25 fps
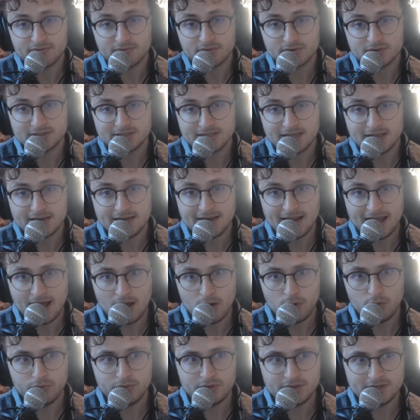Because like
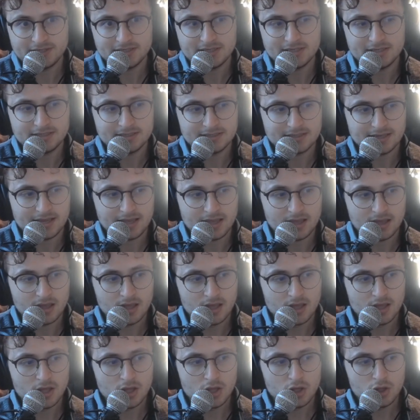now, this is like
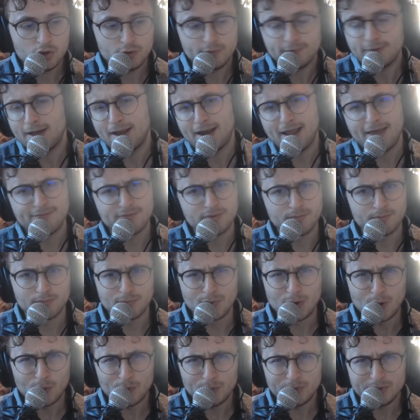you got Evan
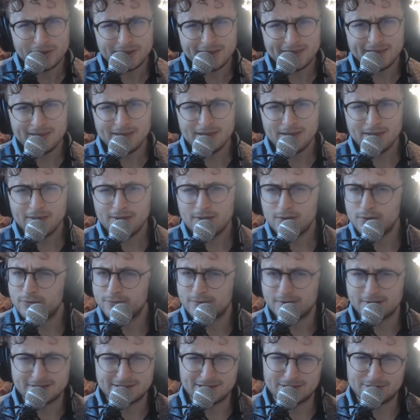Mobley, you
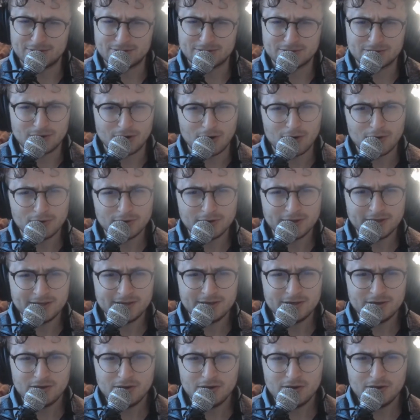got Darius
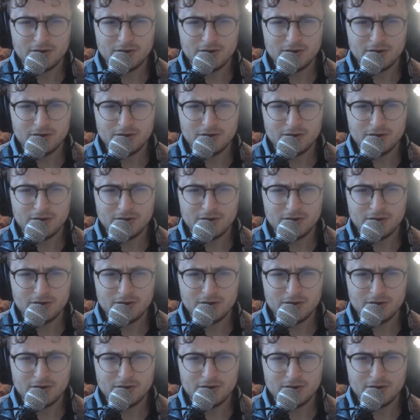Garland,